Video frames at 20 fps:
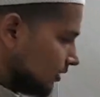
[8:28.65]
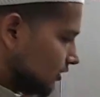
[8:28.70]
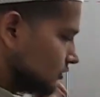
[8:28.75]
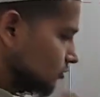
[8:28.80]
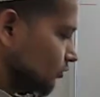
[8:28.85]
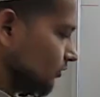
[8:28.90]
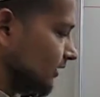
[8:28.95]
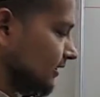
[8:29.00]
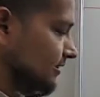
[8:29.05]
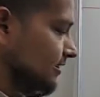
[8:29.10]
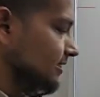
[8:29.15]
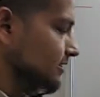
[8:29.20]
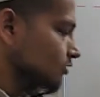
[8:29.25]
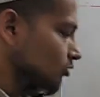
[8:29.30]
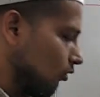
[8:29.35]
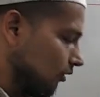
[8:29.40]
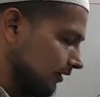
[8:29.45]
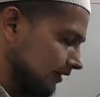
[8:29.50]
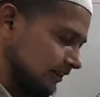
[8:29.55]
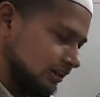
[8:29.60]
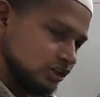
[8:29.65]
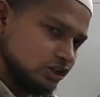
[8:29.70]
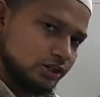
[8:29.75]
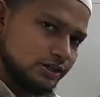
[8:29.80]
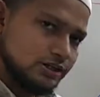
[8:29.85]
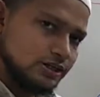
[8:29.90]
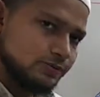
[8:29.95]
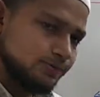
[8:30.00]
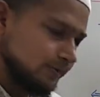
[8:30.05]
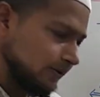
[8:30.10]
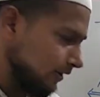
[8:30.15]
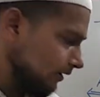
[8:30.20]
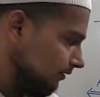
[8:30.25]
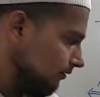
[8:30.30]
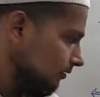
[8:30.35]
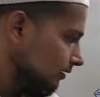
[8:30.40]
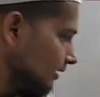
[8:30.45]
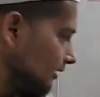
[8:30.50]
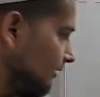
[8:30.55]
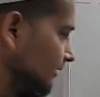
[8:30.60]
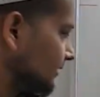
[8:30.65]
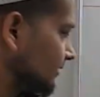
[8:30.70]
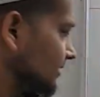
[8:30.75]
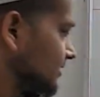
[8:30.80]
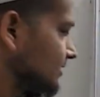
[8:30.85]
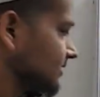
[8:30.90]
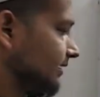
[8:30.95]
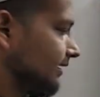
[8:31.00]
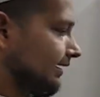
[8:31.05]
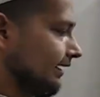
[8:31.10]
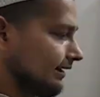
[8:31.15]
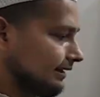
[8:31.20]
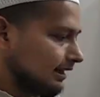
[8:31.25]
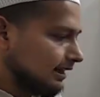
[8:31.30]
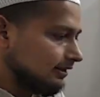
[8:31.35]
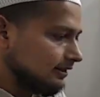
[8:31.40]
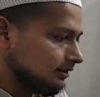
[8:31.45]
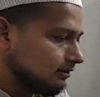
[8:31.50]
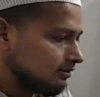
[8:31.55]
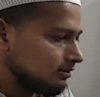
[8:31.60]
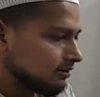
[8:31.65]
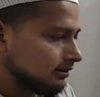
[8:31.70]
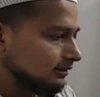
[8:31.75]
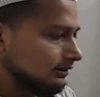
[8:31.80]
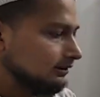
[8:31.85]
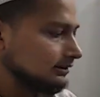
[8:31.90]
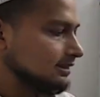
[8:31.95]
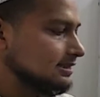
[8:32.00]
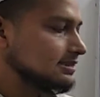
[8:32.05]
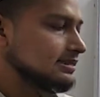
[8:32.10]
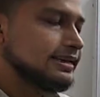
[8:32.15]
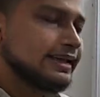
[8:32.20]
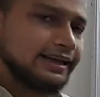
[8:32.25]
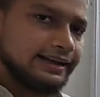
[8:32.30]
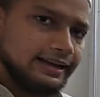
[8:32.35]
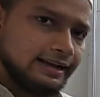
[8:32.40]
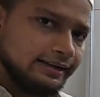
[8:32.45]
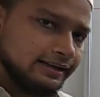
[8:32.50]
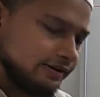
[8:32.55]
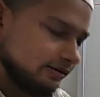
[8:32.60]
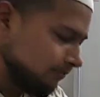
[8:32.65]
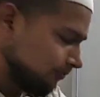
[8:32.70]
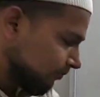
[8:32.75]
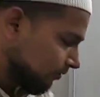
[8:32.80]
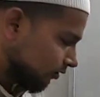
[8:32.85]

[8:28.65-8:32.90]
So this is coordination sphere, this is the cation, this is the anion.